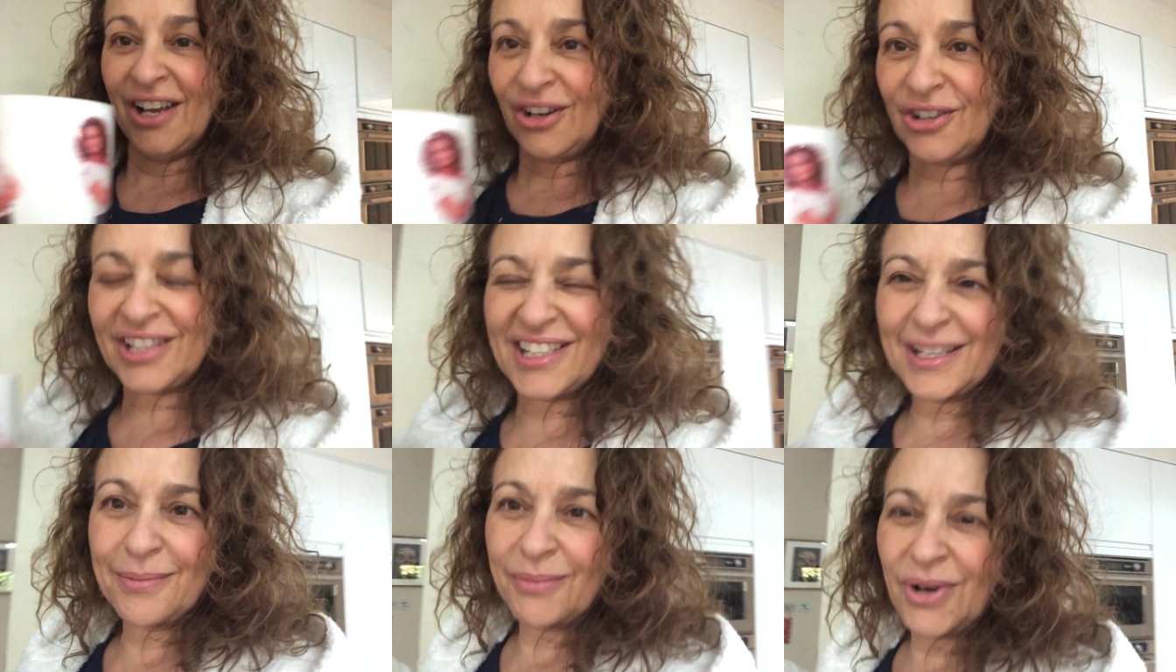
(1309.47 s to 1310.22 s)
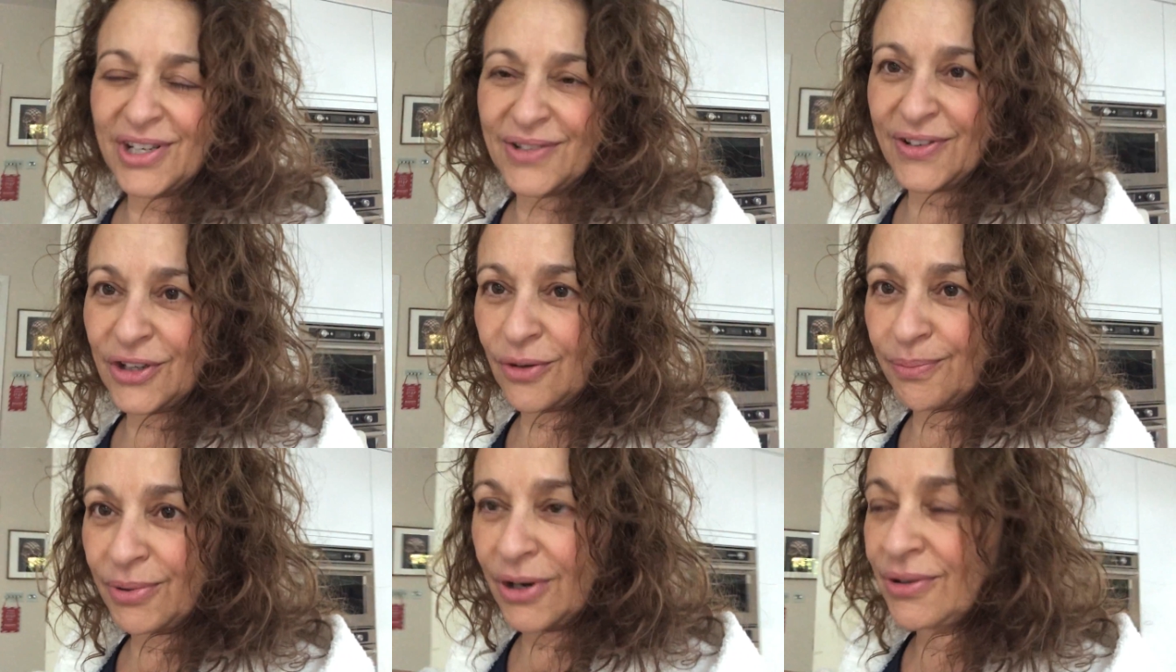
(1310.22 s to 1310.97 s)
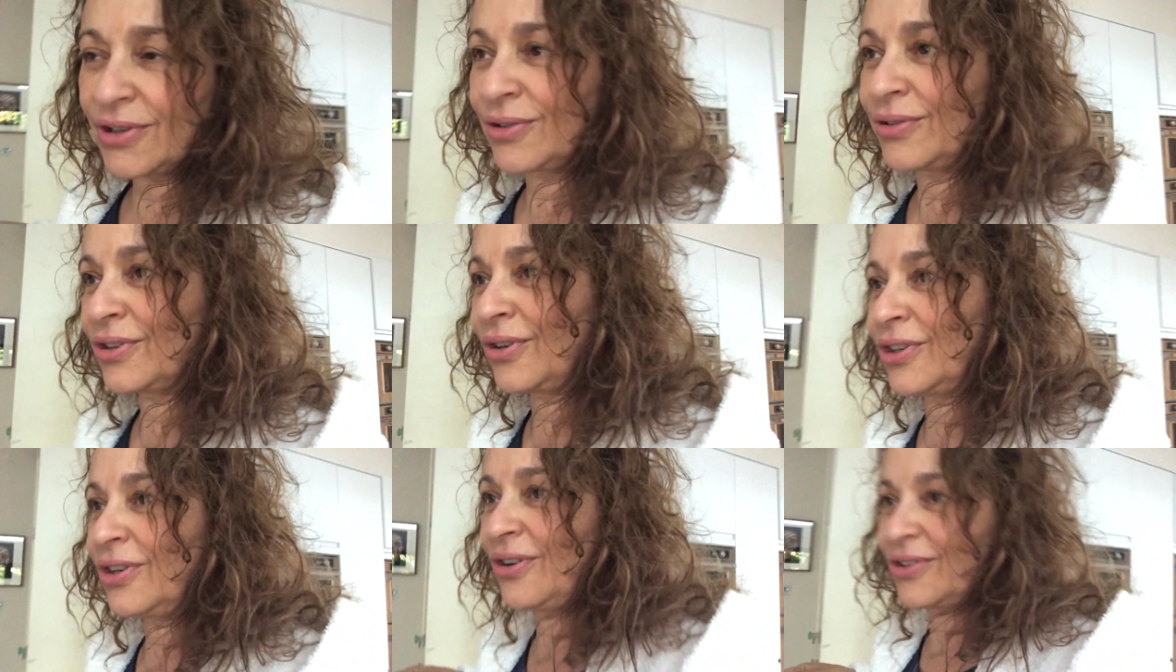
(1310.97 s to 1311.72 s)
because I didn't mind if it got broken or
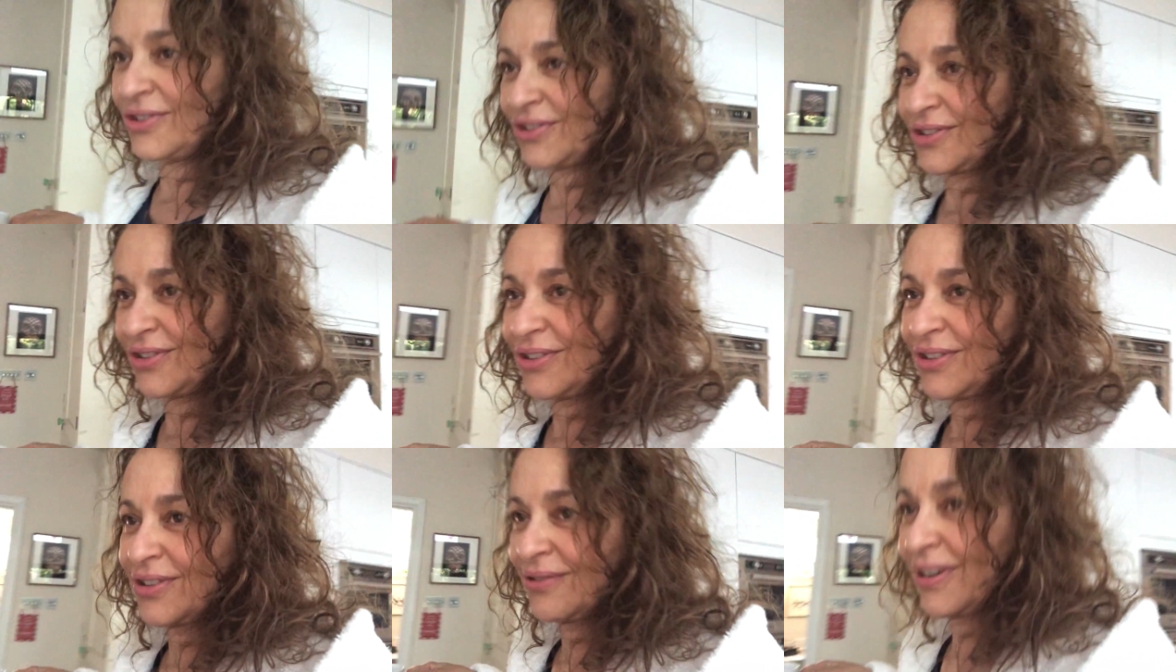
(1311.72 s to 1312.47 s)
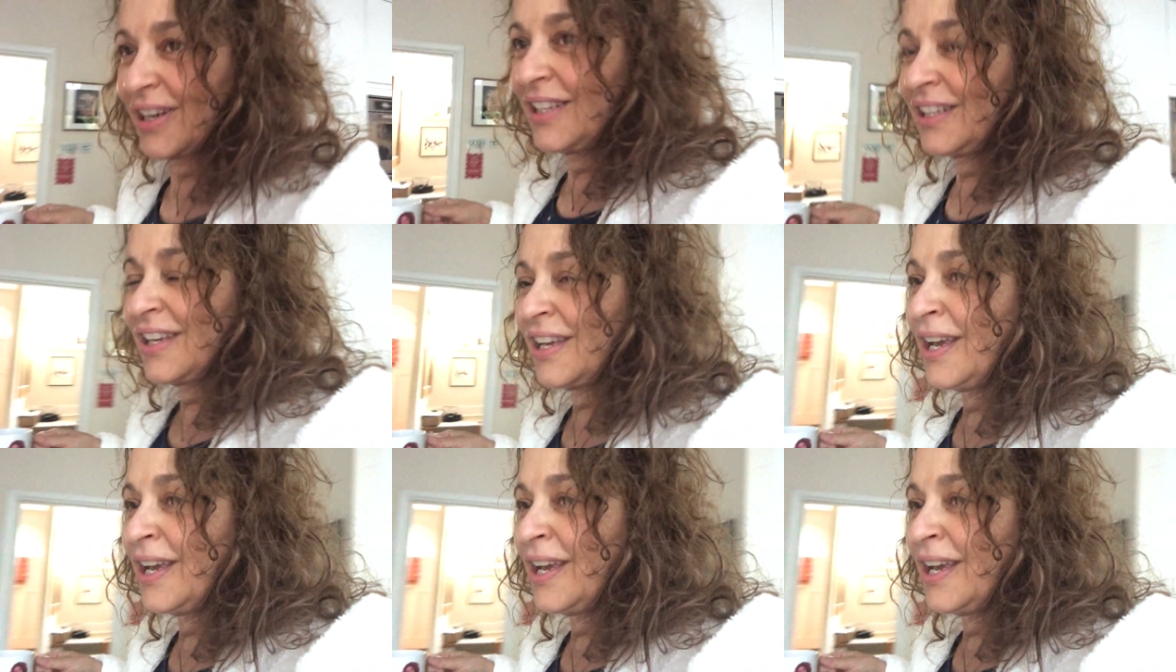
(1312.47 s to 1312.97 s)
got lost, right?